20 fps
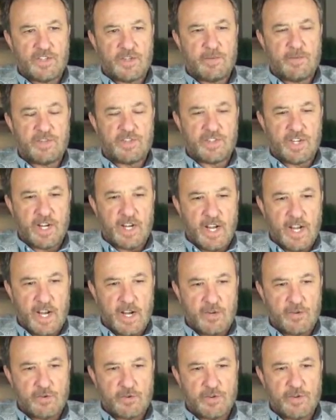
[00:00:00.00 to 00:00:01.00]
I'm a
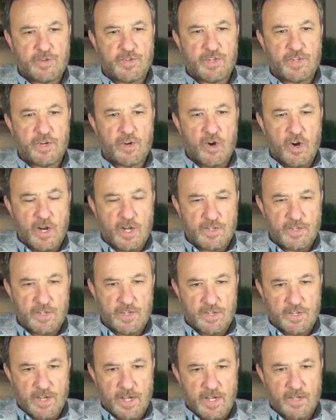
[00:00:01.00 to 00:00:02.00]
psychiatrist in
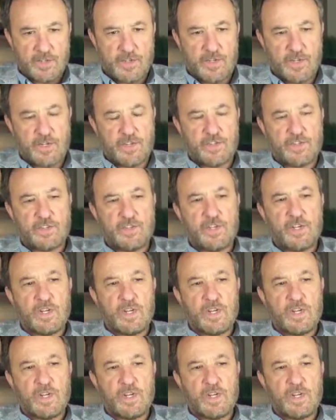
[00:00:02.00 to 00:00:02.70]
Austin, Texas,